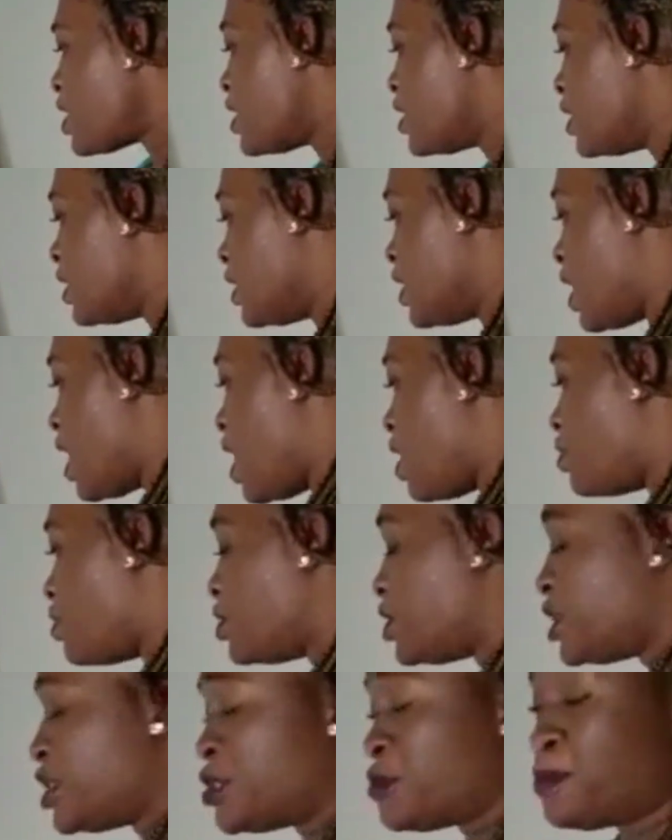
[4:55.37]
Now
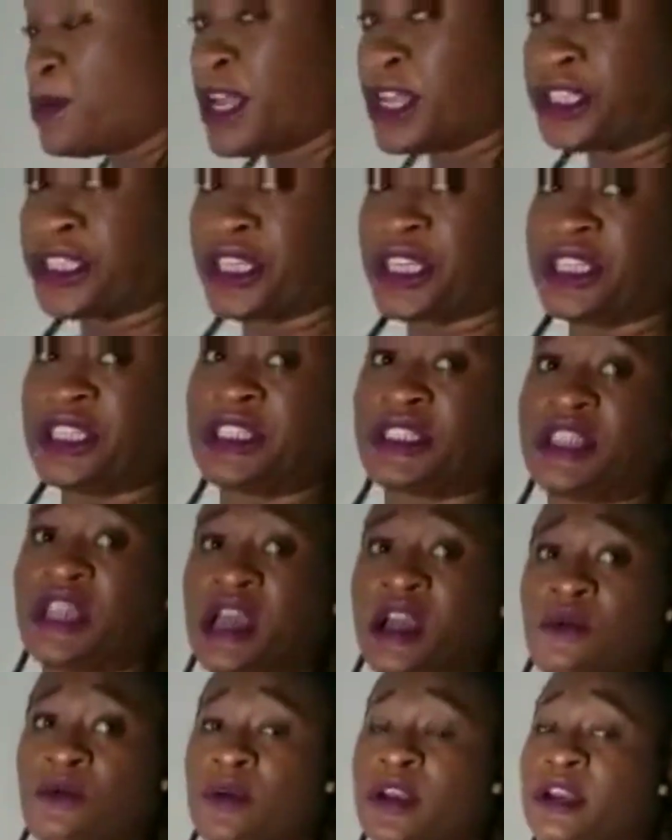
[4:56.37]
this patient,
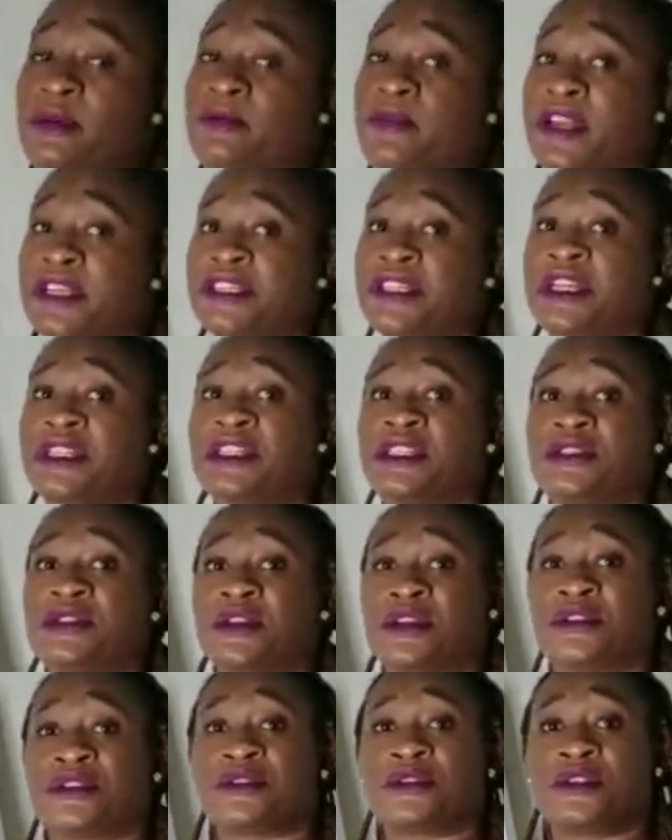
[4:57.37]
When a patient is
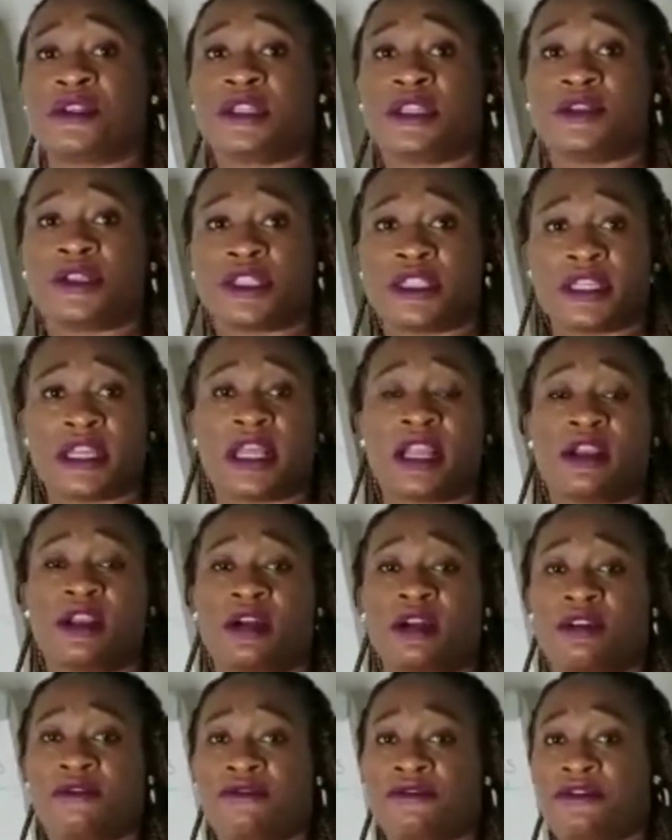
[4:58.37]
also losing a lot
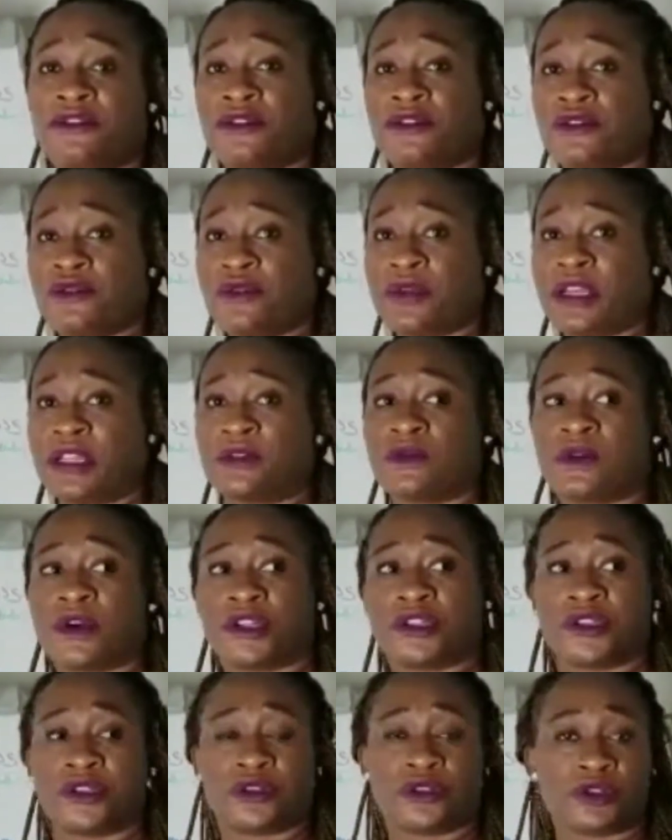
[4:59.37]
of fluid, what
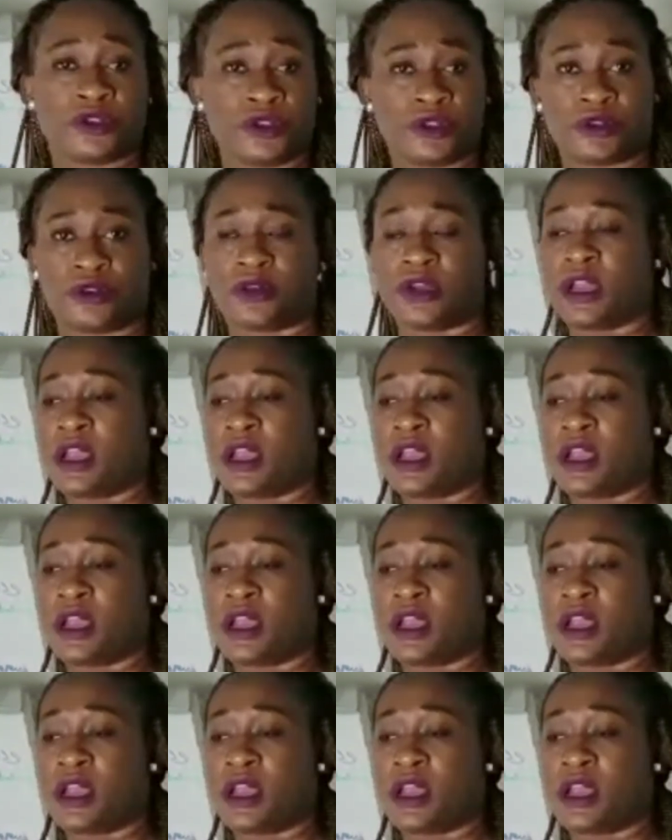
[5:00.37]
do?